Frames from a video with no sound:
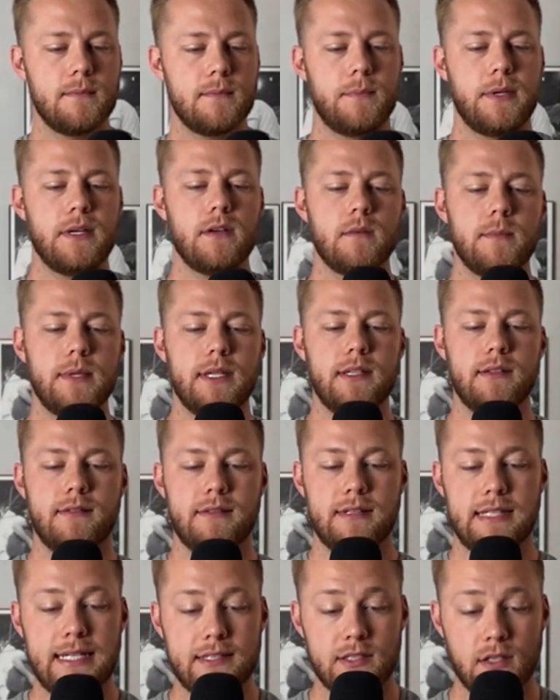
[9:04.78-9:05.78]
pyramid,
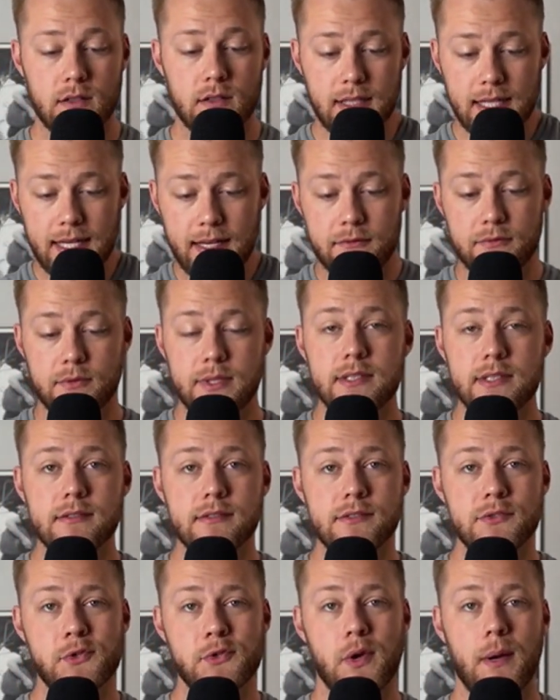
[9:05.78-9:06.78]
that's all I have
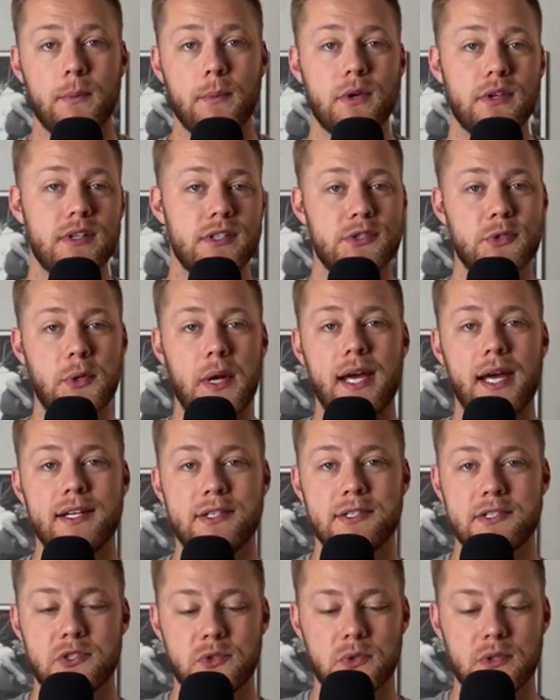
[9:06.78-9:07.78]
written. So I'm going to try and
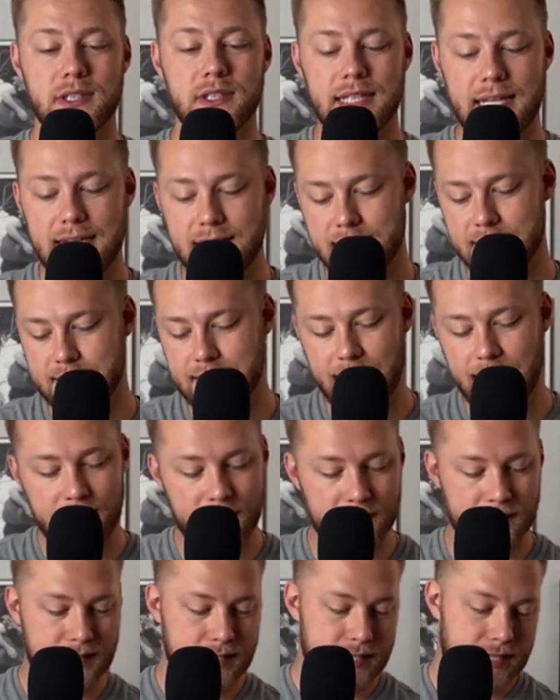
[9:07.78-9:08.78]
just sort of lay this
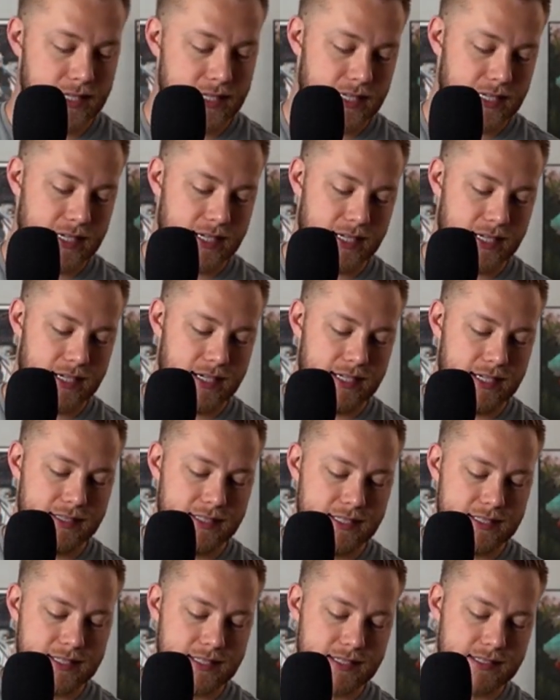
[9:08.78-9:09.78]
out. And
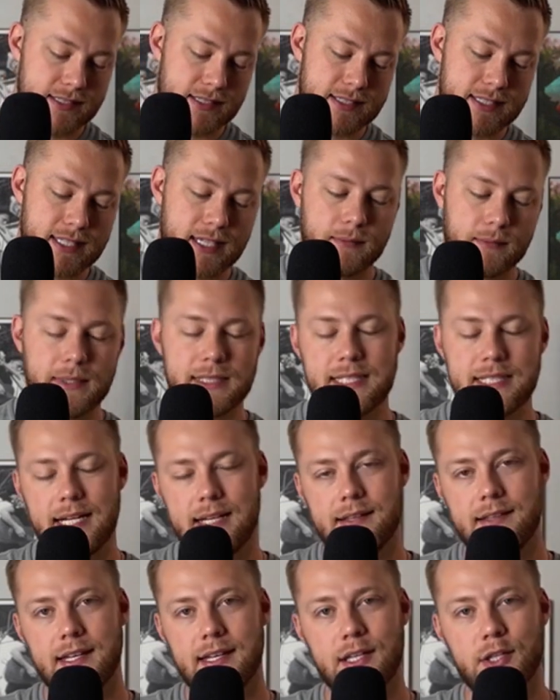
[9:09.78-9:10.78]
this is a segment that I
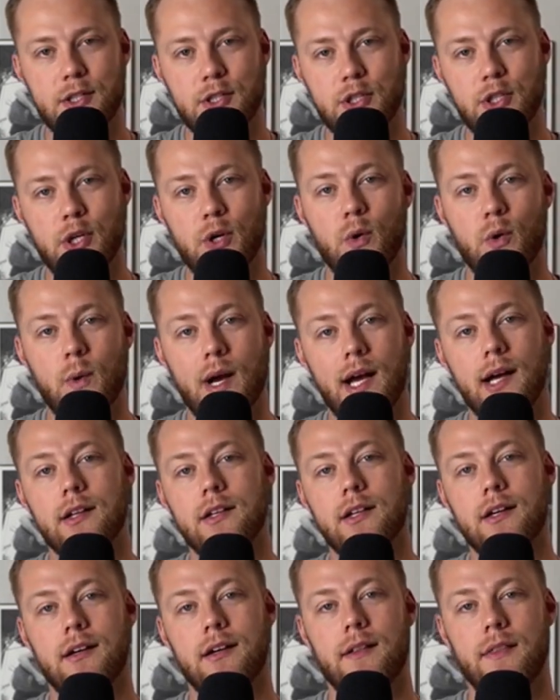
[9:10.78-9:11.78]
think could go well
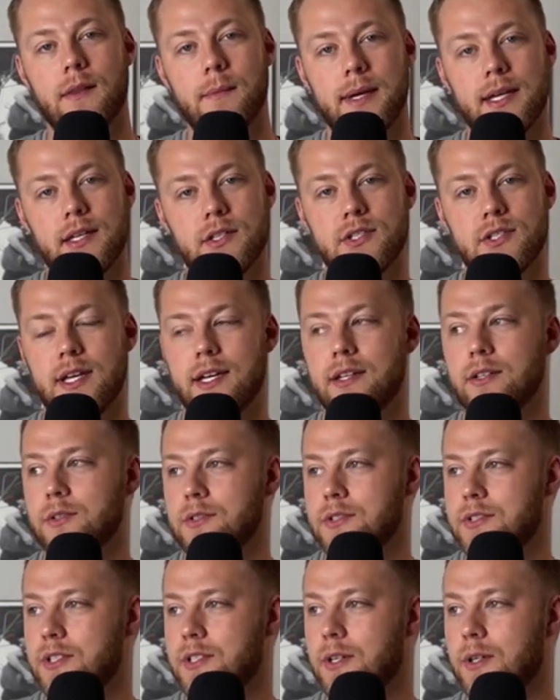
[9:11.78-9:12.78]
on the main channel.
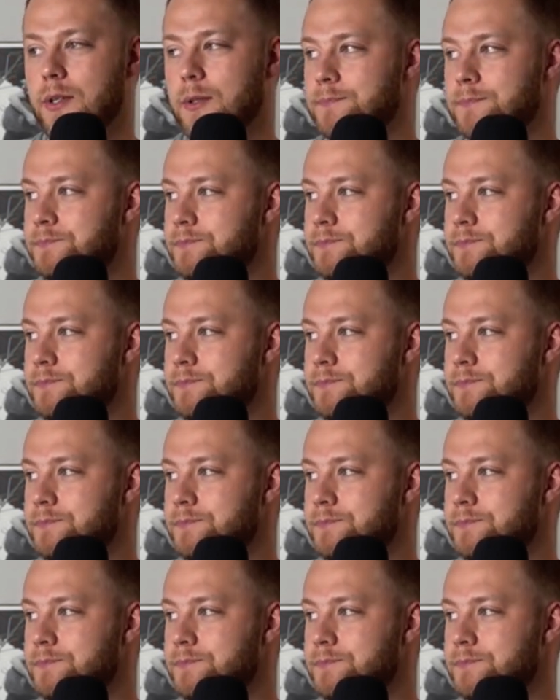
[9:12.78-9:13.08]
So